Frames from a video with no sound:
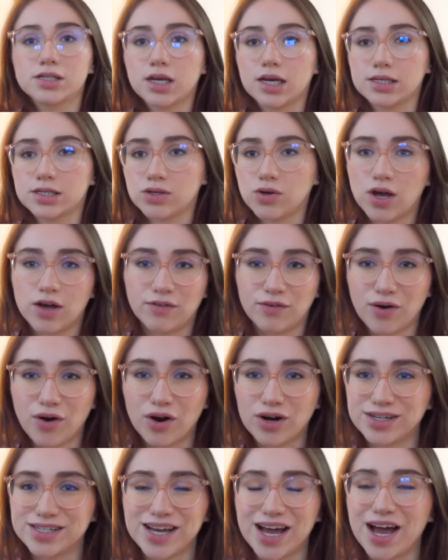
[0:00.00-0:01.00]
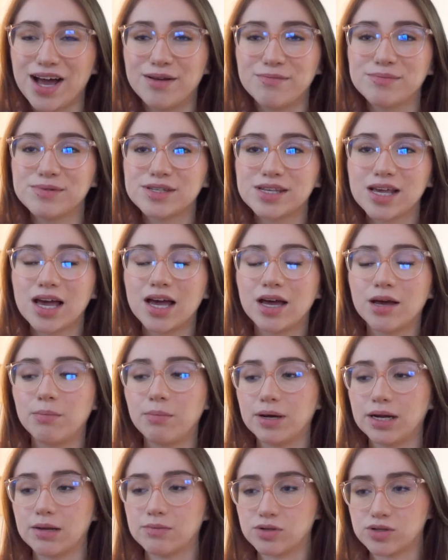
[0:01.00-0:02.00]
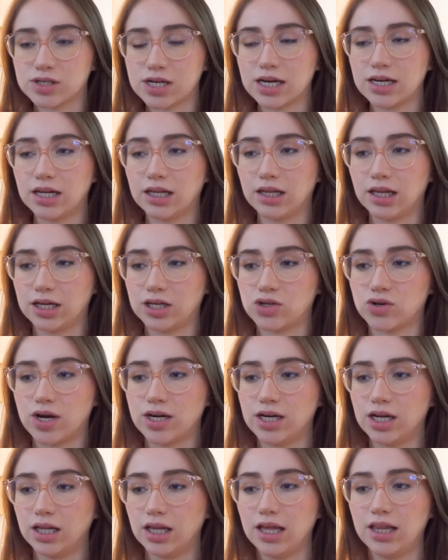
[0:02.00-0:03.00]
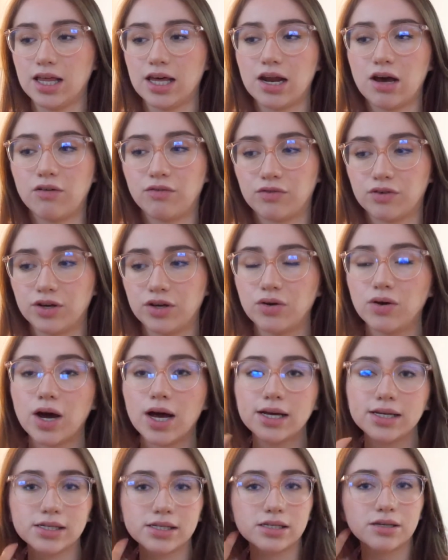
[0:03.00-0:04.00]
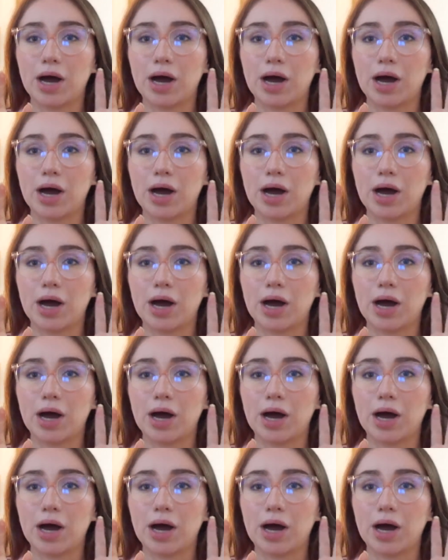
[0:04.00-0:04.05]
I still have hard times, but I'm just kind of like trying to lay that out for you guys.